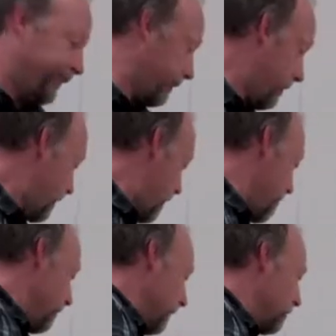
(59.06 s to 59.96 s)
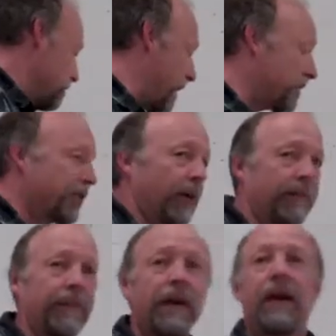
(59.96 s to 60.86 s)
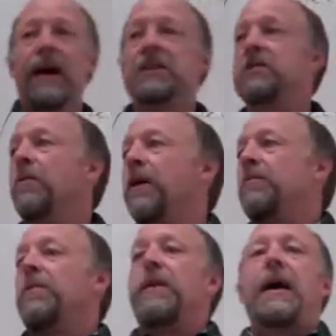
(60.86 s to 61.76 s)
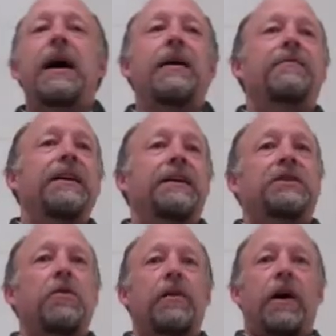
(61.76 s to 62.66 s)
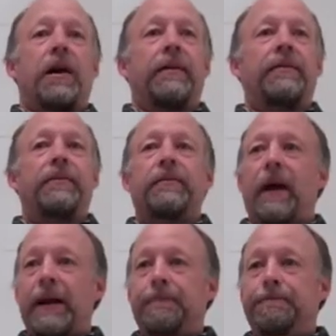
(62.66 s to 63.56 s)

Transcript: political spectrum. That's the one where we have this going on, right?